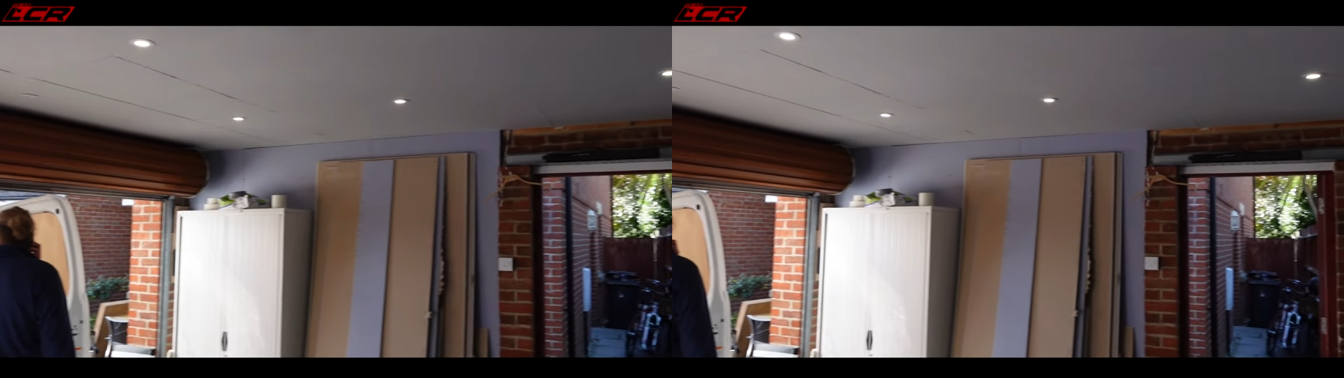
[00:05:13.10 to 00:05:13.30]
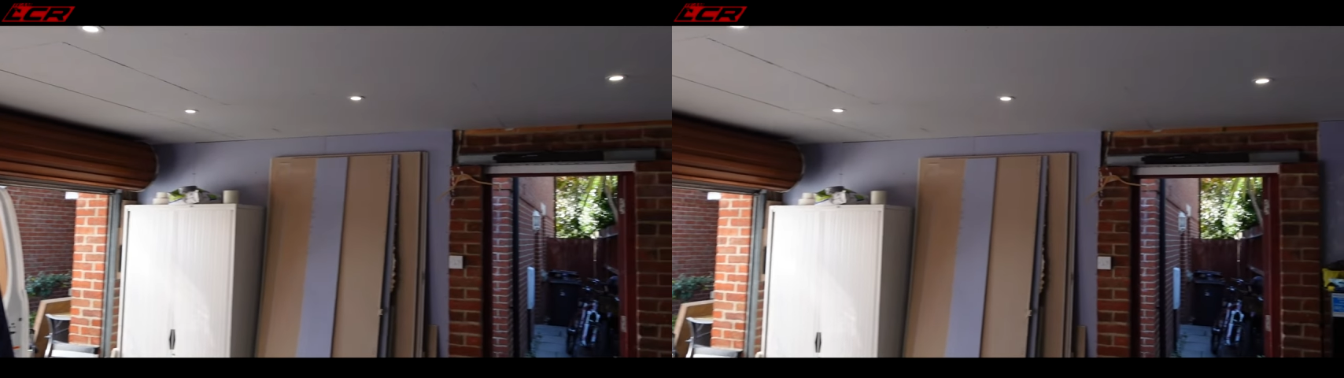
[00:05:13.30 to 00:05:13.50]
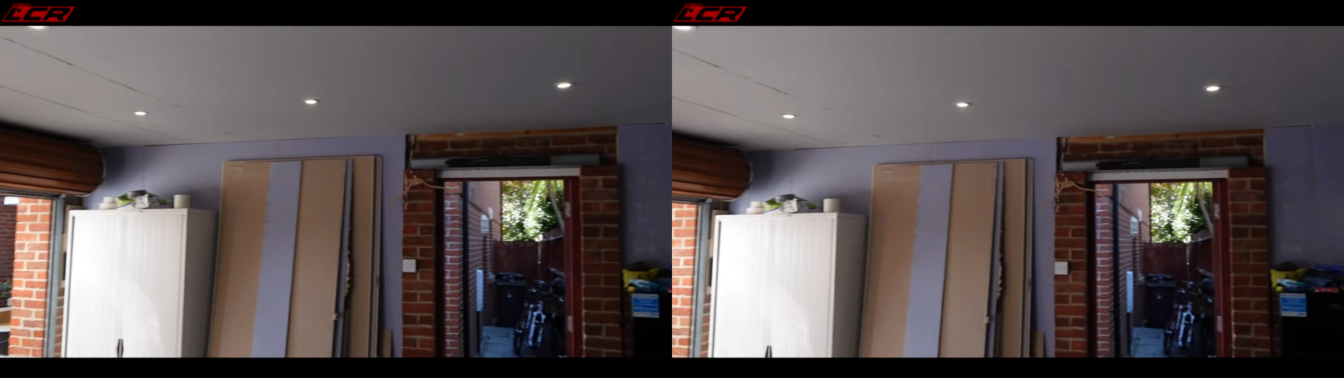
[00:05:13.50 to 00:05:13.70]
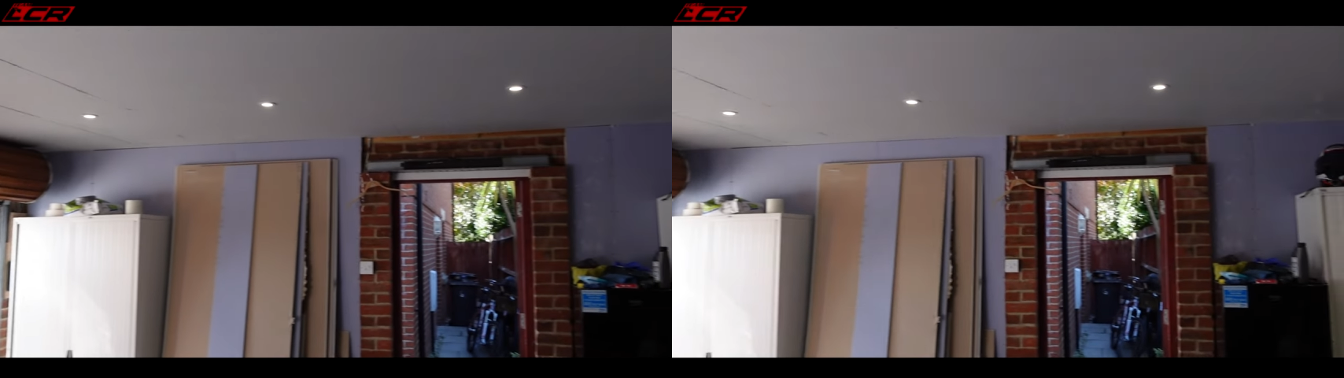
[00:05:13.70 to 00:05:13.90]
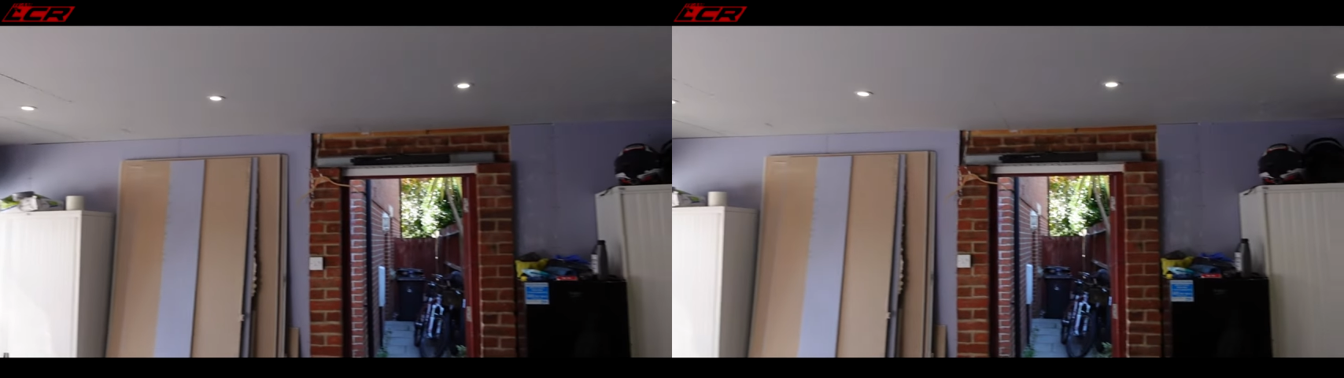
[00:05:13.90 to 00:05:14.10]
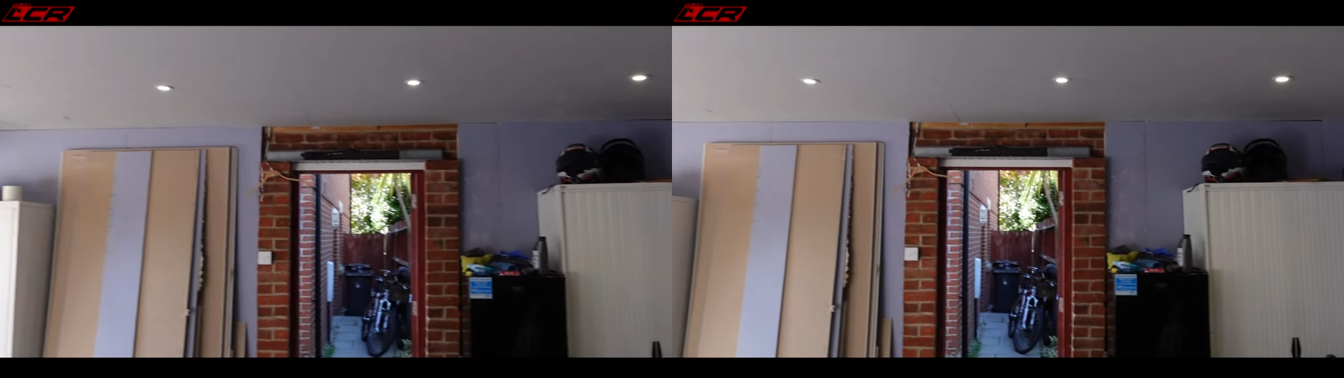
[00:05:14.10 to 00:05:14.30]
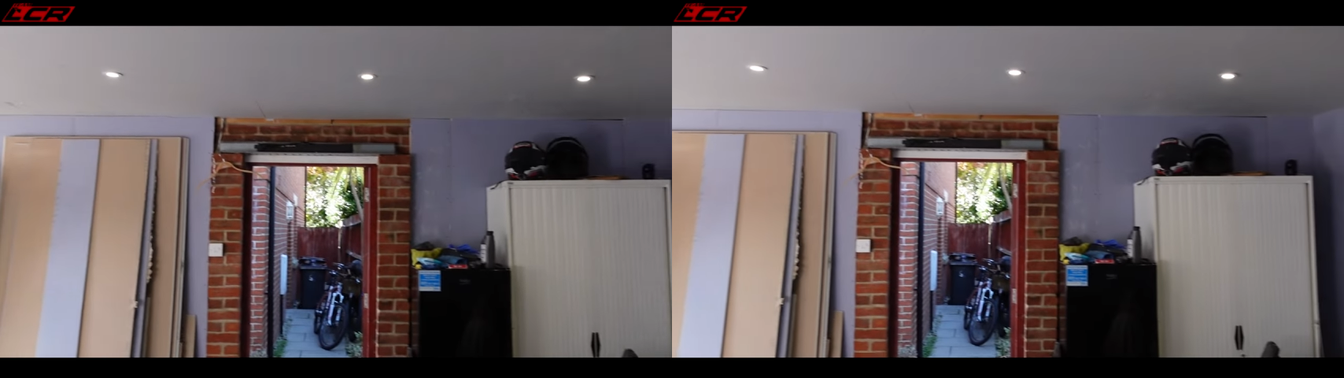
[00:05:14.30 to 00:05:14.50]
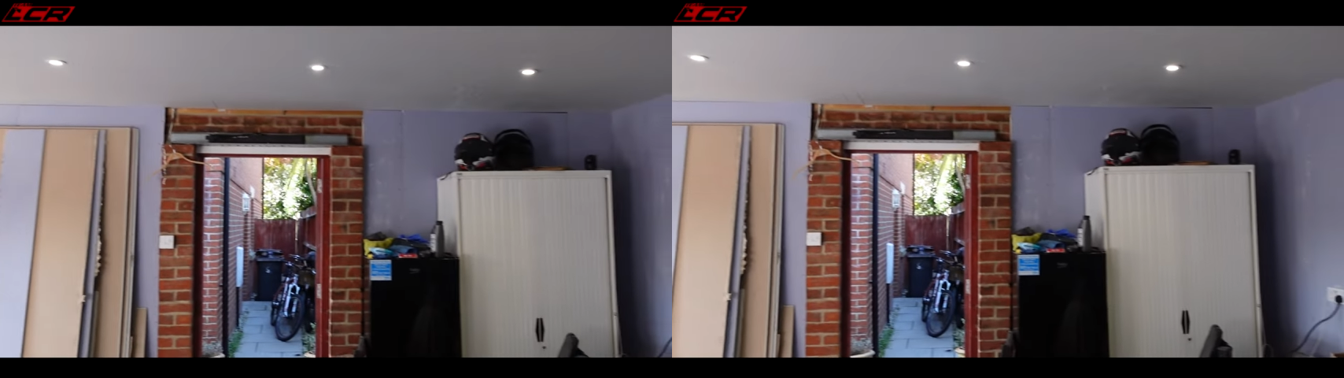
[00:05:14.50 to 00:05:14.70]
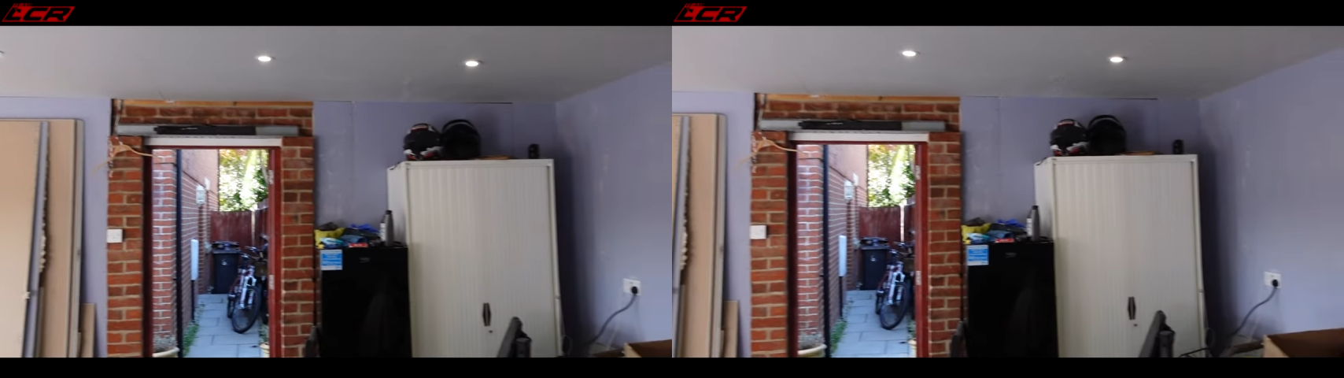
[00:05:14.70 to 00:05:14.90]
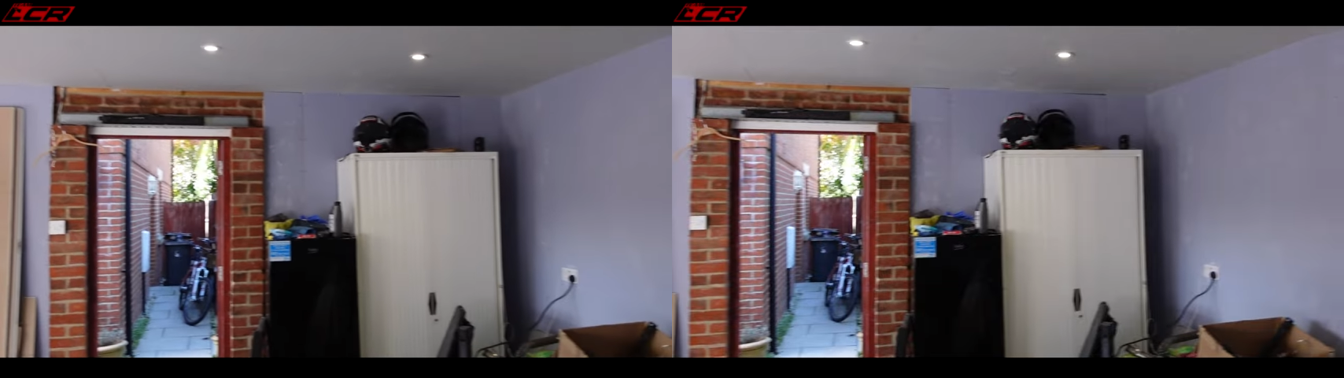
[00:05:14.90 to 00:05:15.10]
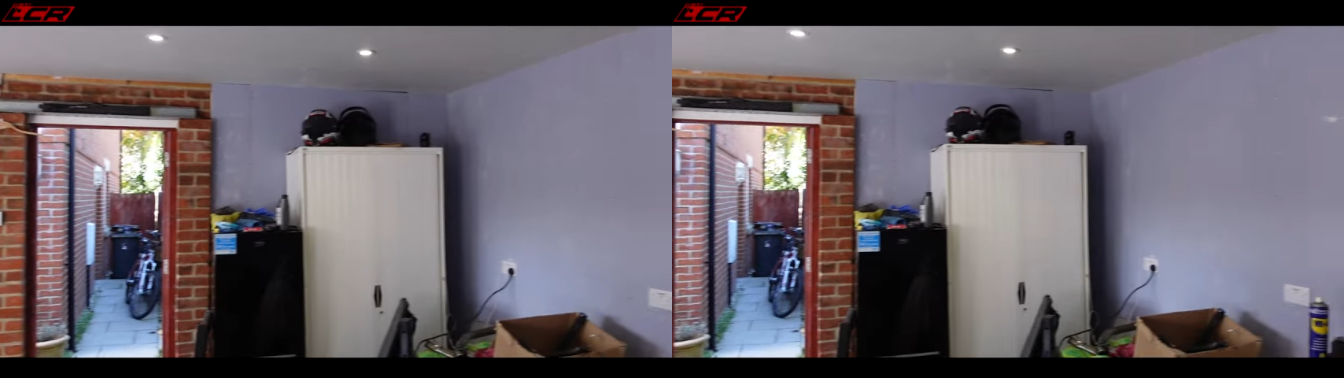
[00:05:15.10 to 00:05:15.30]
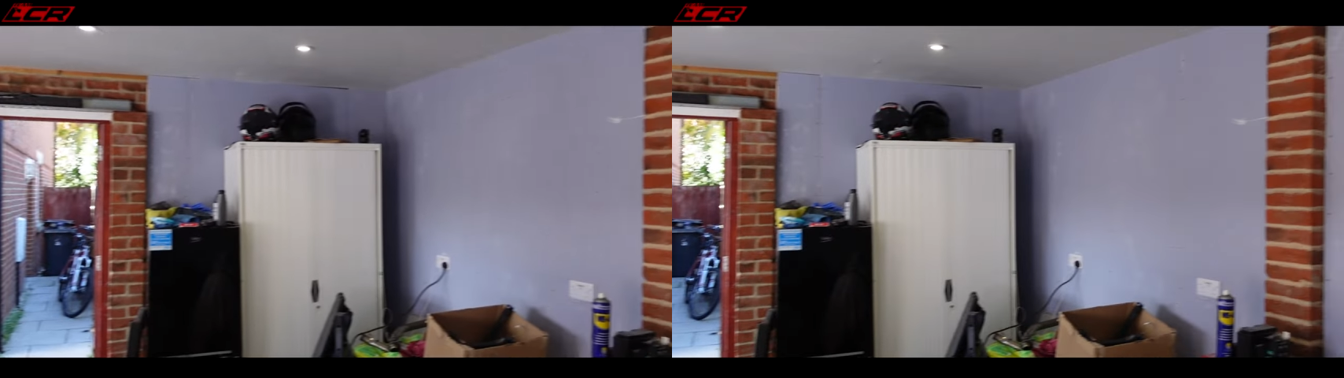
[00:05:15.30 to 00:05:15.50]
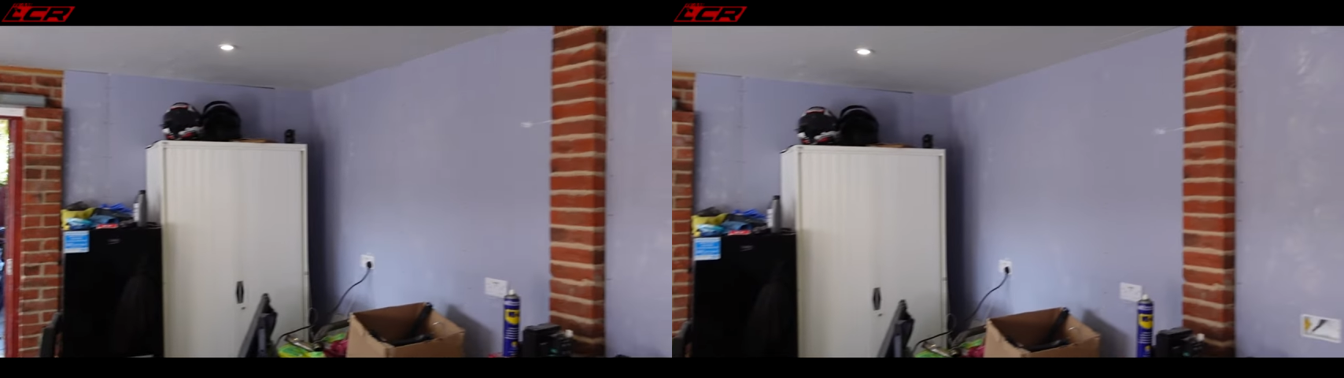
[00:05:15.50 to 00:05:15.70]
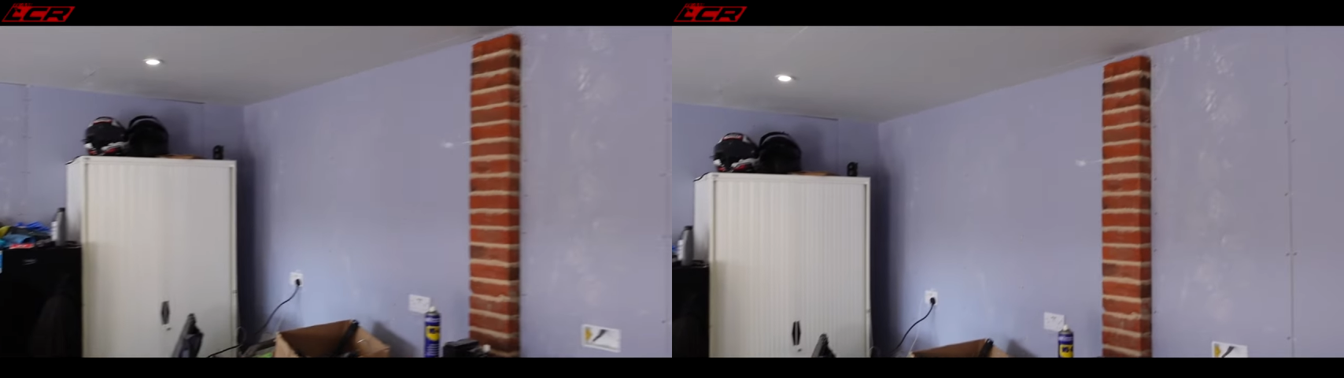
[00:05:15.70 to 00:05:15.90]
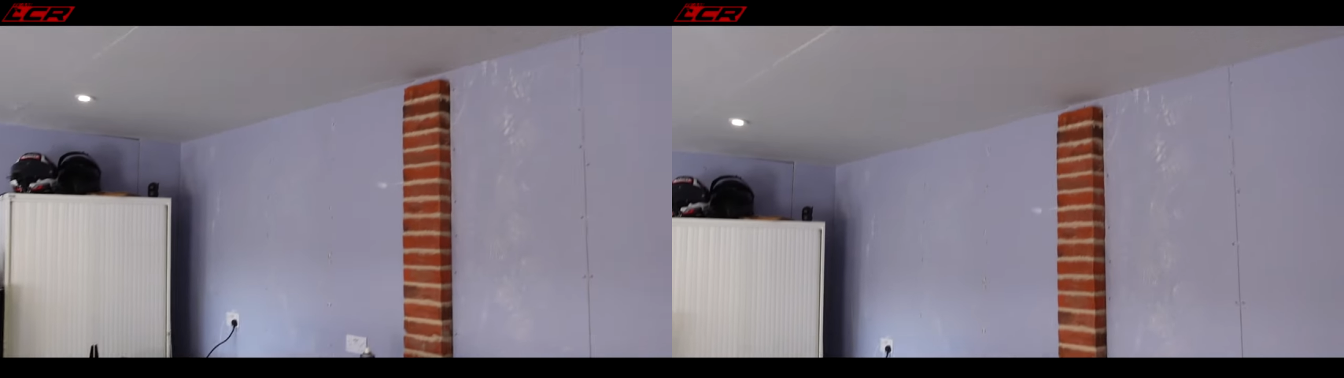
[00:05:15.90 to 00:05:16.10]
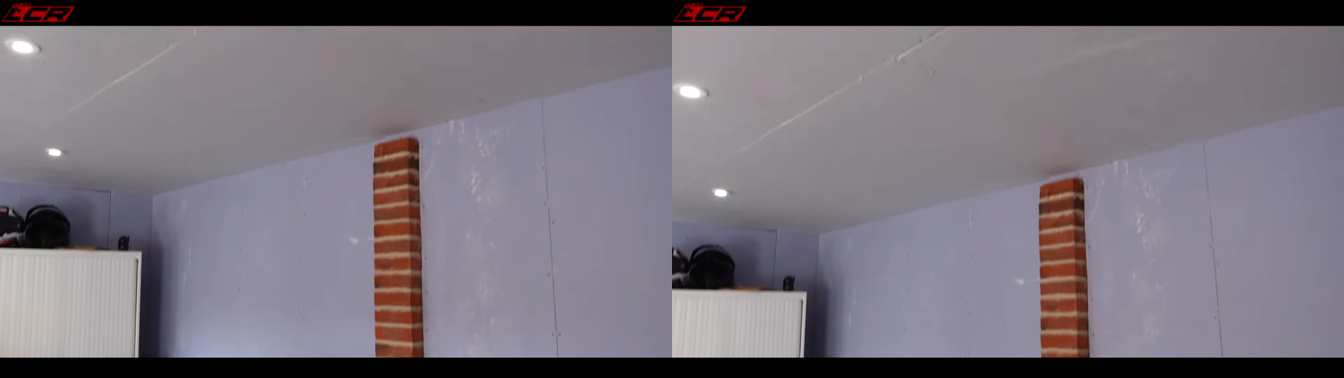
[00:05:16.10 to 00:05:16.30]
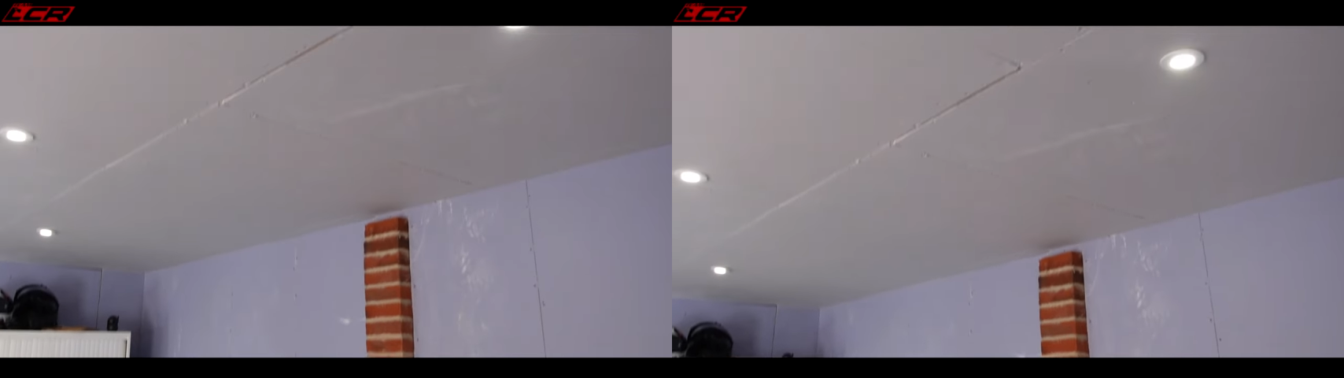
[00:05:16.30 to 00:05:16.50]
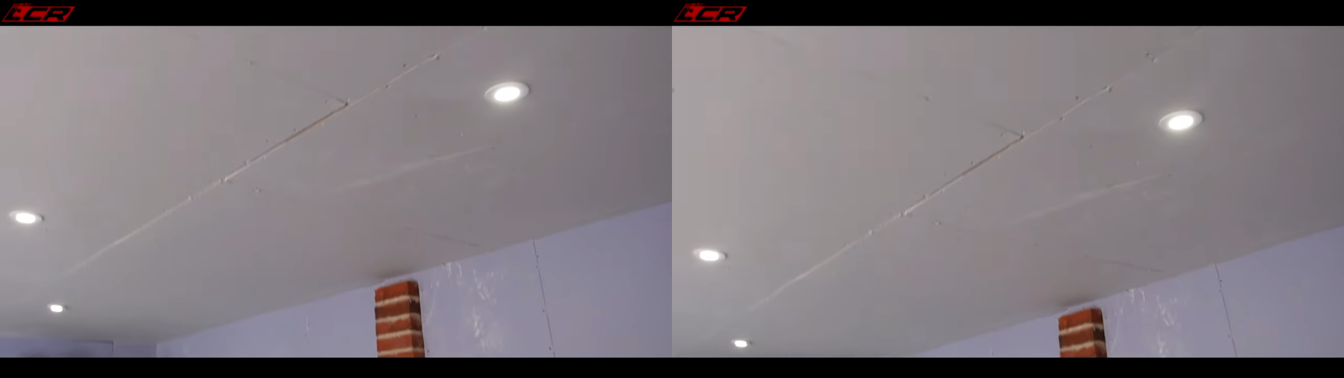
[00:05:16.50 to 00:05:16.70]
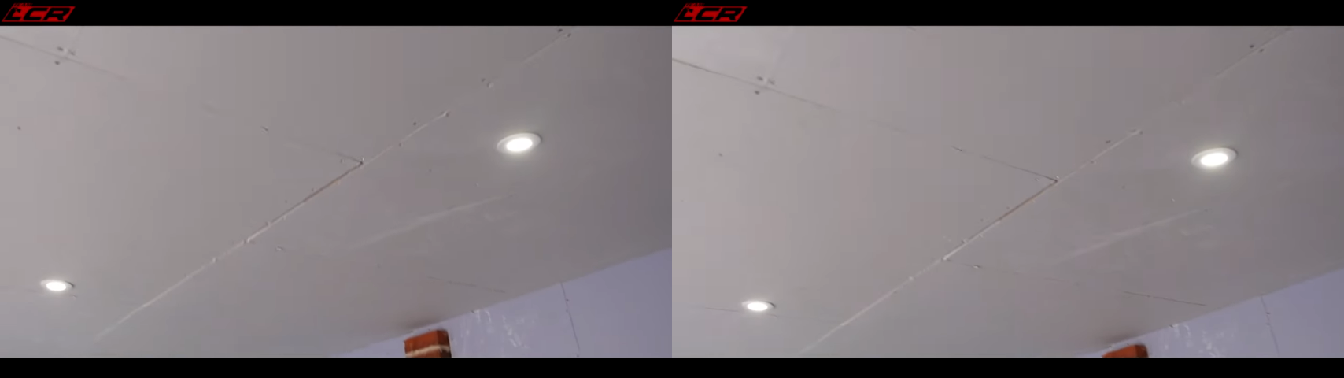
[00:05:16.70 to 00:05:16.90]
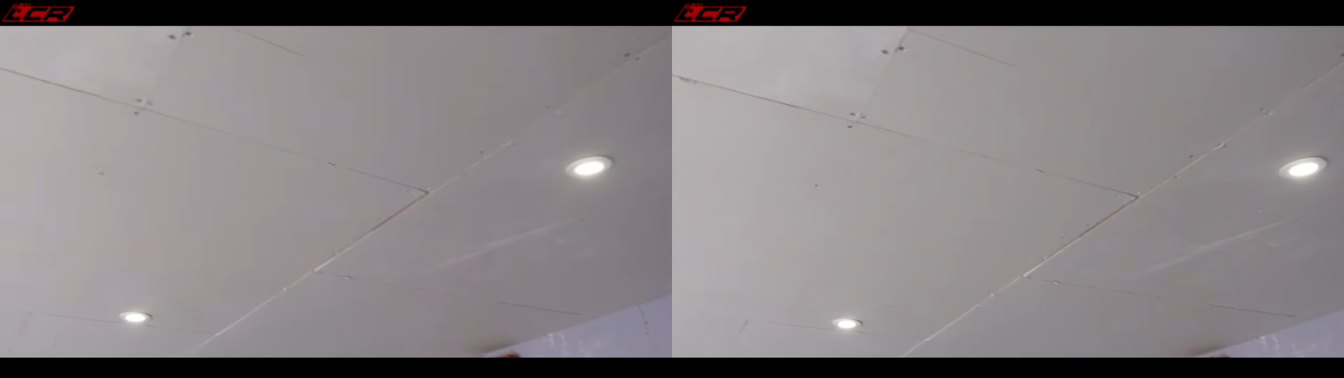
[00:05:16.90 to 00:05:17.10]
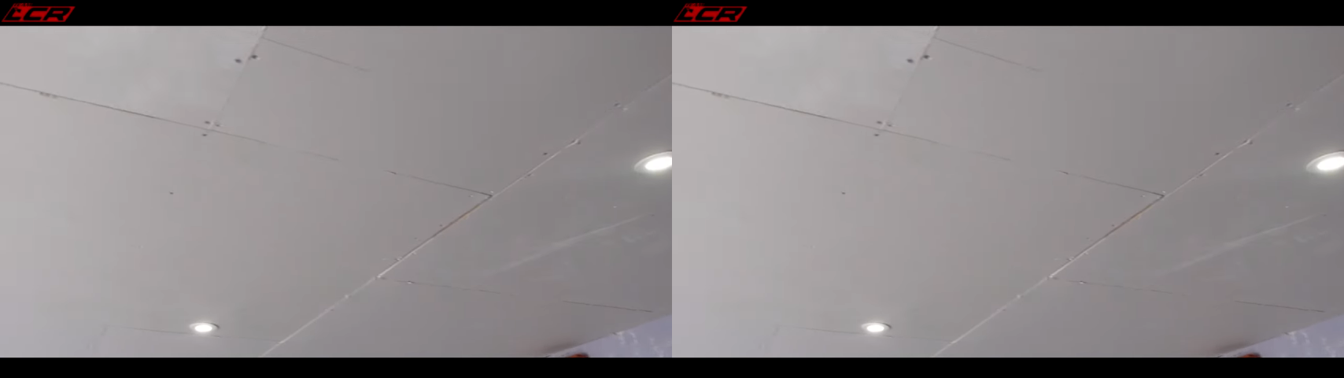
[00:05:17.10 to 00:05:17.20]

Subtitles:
No face is visible, so there are no lips to read.